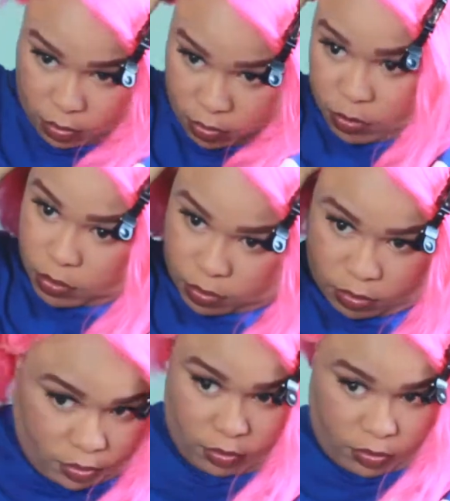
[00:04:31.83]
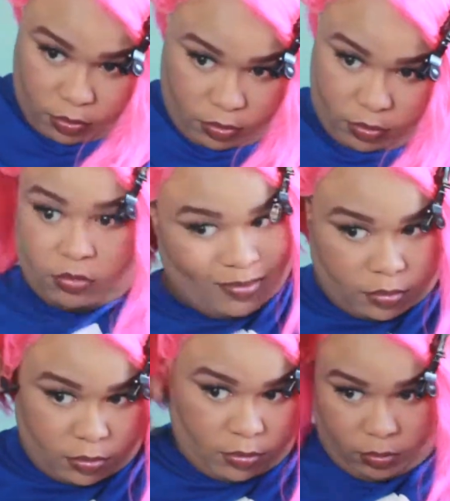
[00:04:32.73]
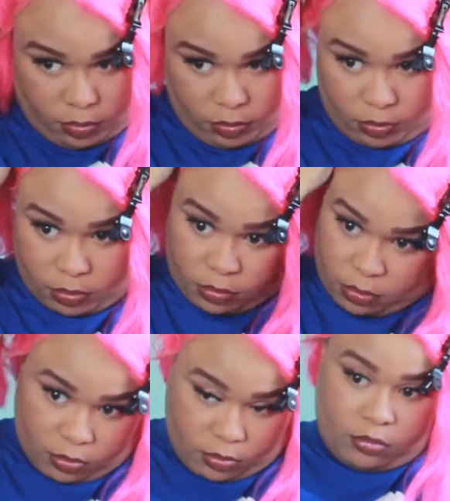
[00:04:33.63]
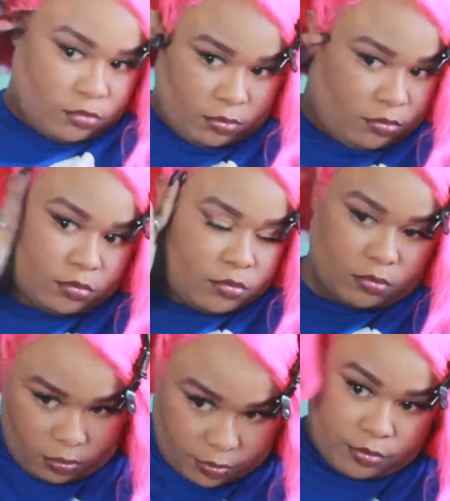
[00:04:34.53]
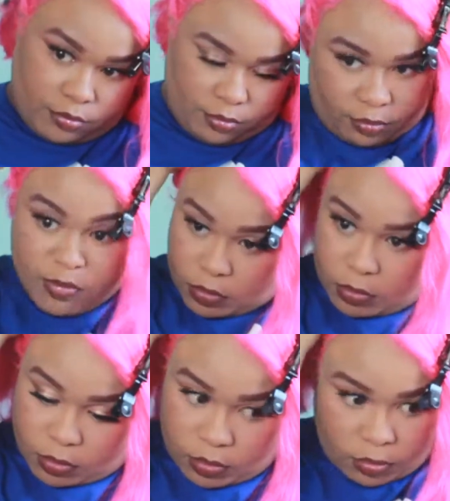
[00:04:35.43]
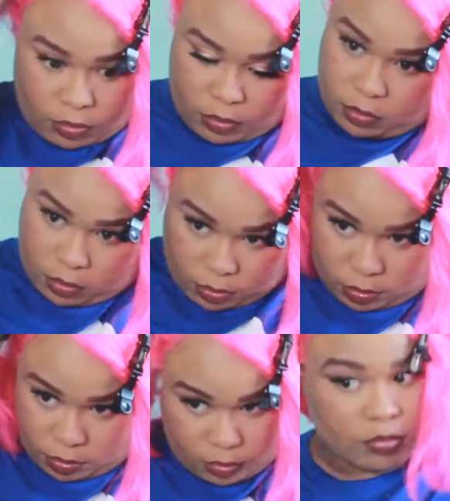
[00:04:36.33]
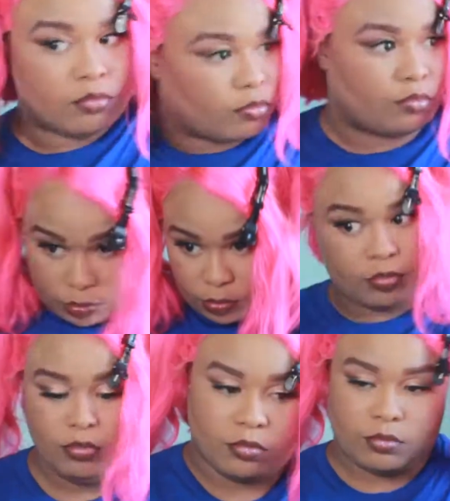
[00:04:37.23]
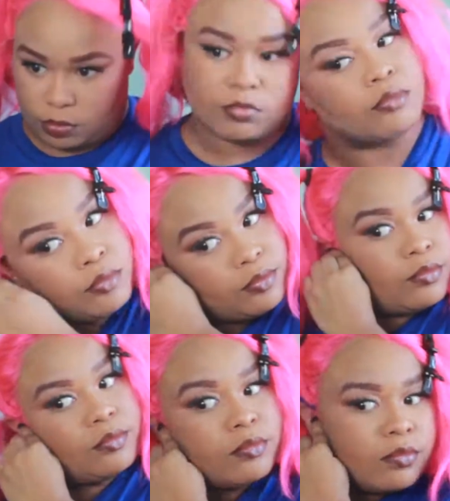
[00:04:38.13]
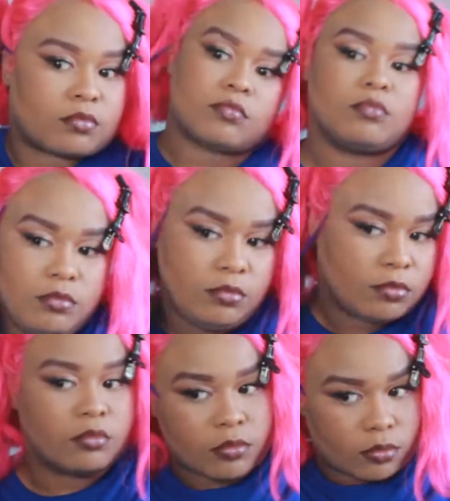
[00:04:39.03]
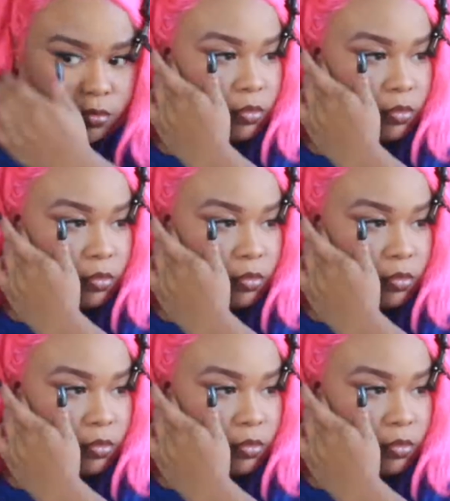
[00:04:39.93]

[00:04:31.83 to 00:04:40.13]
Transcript: Once you put it in your ponytail, you can go back and lay those corners of your wig down, like I'm doing right now.